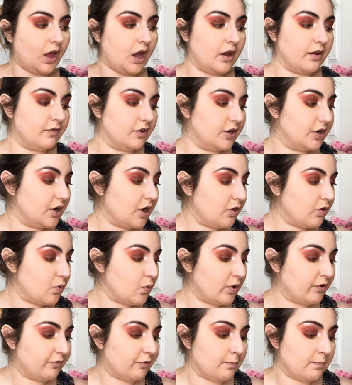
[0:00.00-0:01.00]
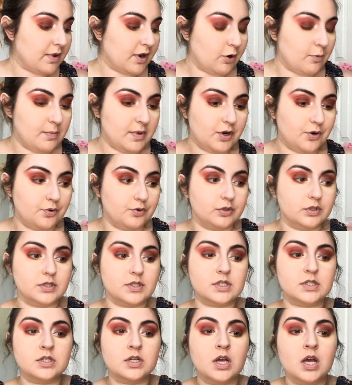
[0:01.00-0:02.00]
I have another one from
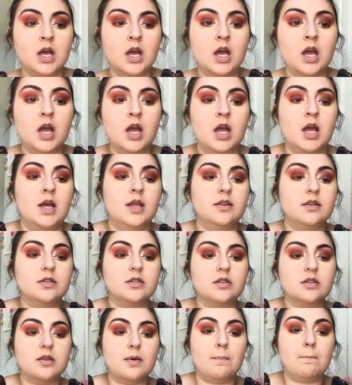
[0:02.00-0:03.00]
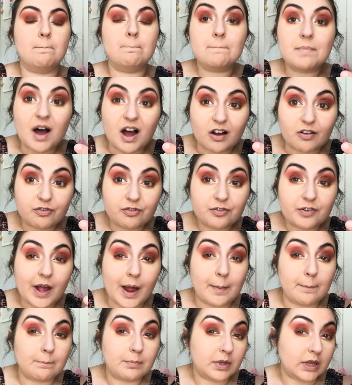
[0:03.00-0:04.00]
Bareminerals. This is the Buff
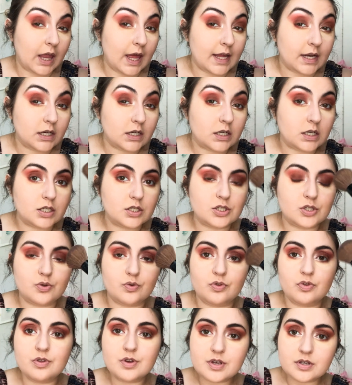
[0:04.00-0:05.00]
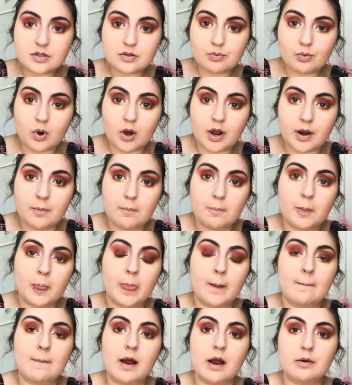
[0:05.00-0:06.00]
and Blend. So this one
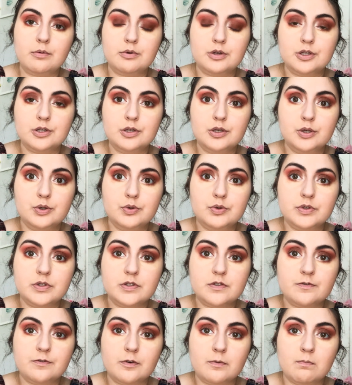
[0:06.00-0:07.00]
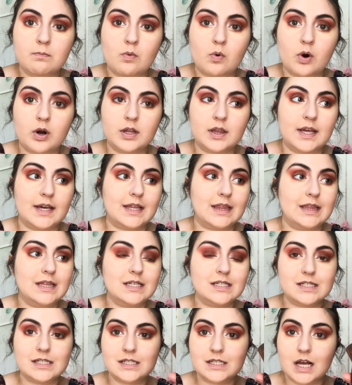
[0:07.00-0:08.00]
I would use for more like
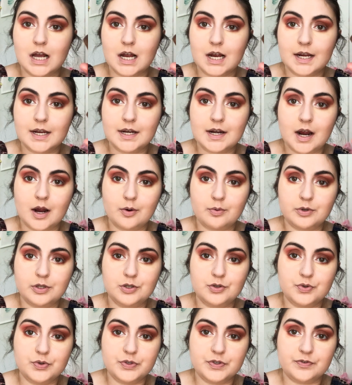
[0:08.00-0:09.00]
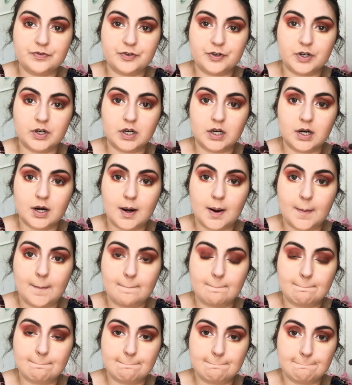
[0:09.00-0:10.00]
this side, I would use for
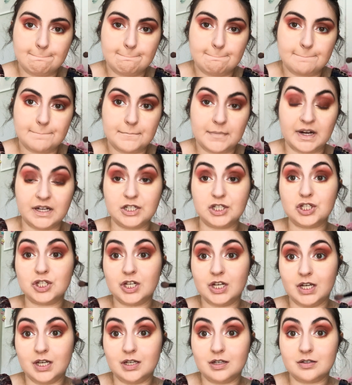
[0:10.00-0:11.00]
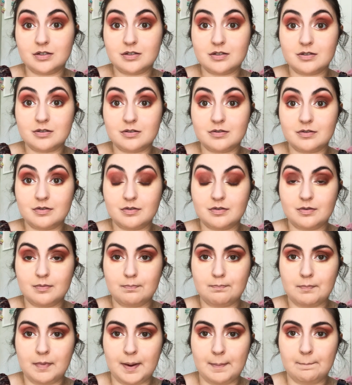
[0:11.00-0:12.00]
my cheeks,
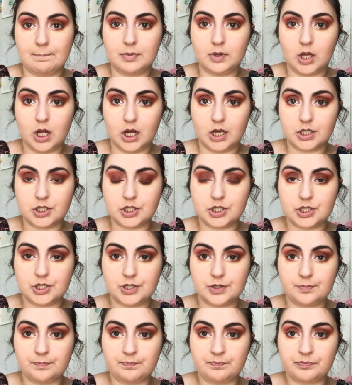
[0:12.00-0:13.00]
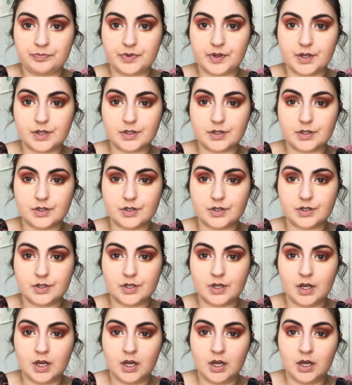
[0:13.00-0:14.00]
my blush, because it's
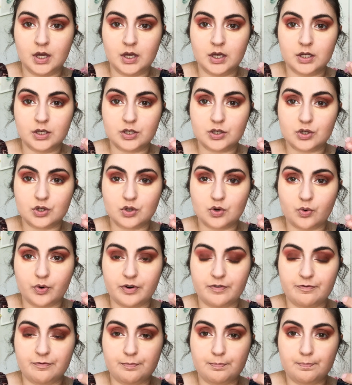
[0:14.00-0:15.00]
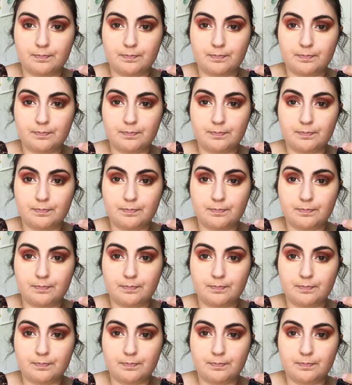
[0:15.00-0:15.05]
sort of